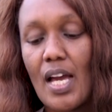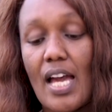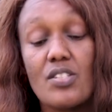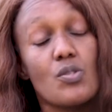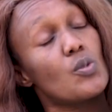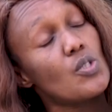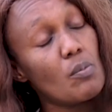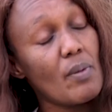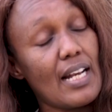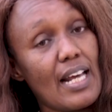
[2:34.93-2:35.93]
I schooled all
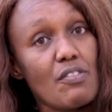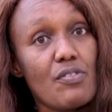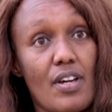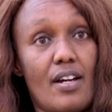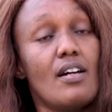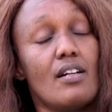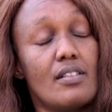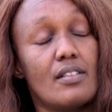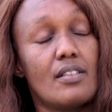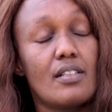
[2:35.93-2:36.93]
my life there,
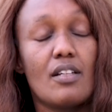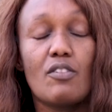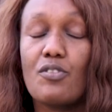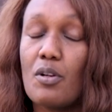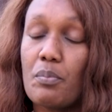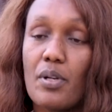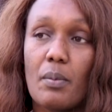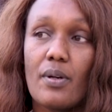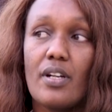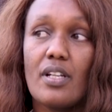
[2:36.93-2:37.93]
from
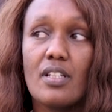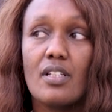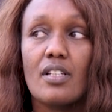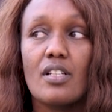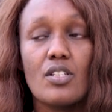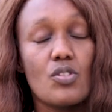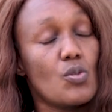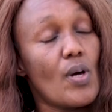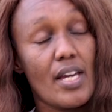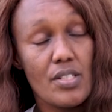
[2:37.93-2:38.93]
primary
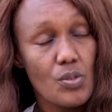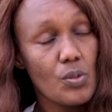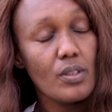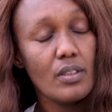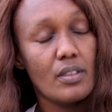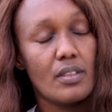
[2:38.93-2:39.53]
to high school.